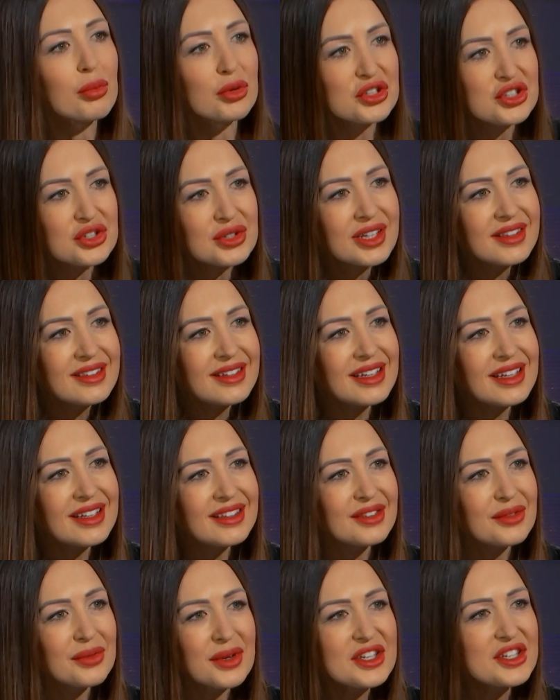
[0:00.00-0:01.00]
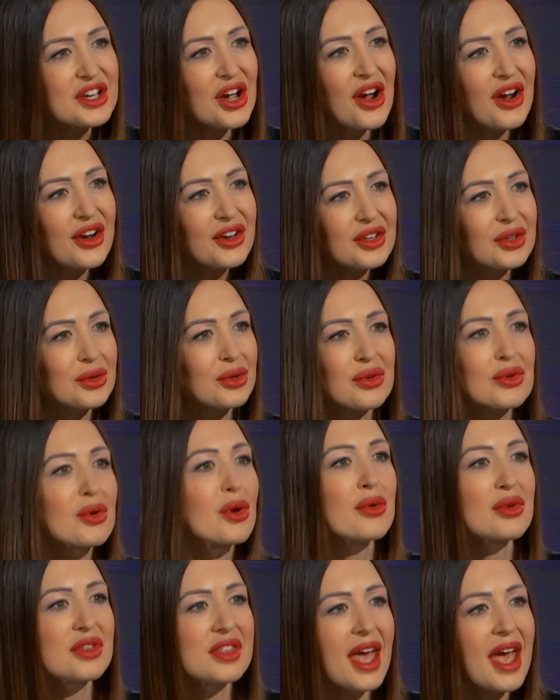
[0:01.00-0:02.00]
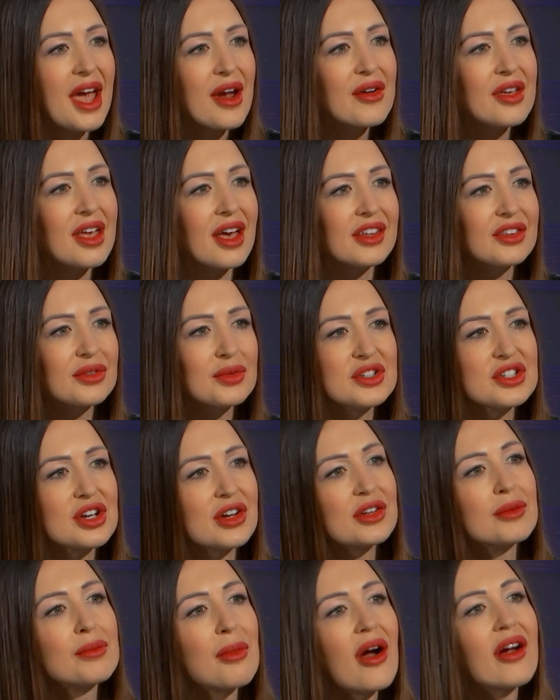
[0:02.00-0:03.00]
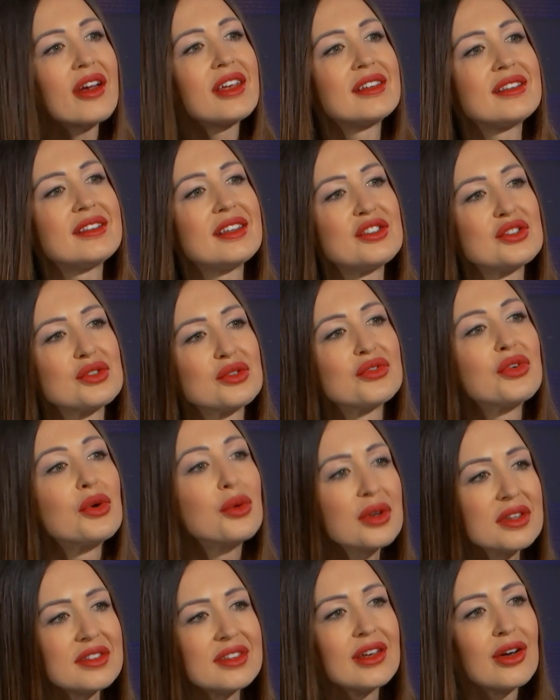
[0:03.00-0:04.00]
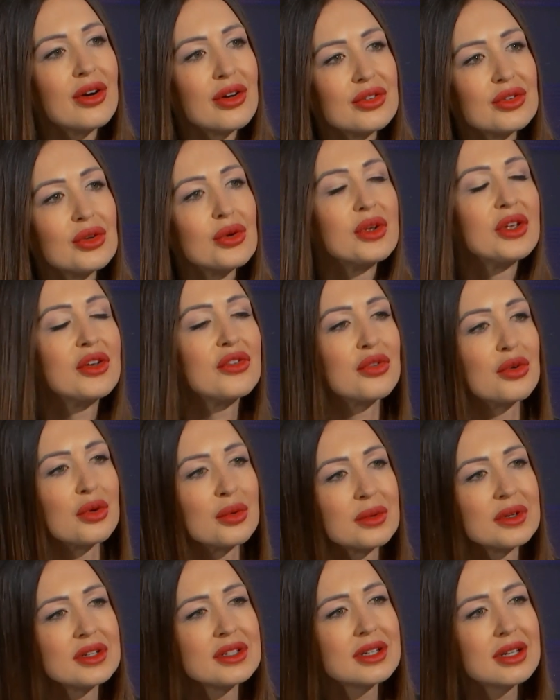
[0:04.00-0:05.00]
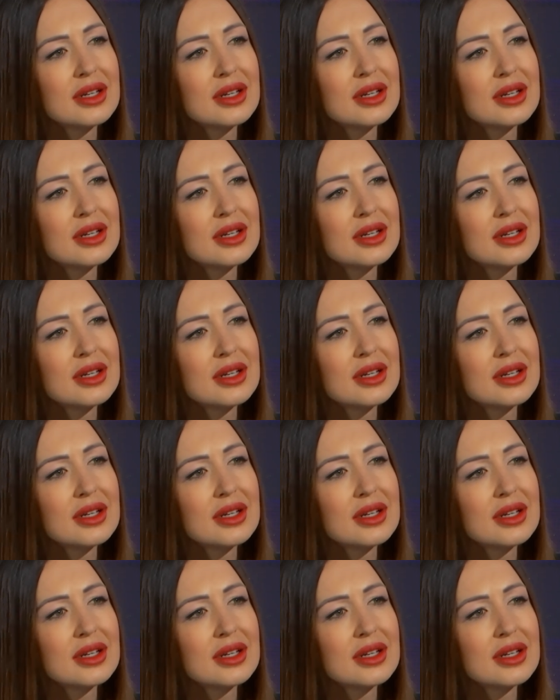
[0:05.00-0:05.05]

opportunities, which are your growth areas? Which are the markets that you're focusing on going forward?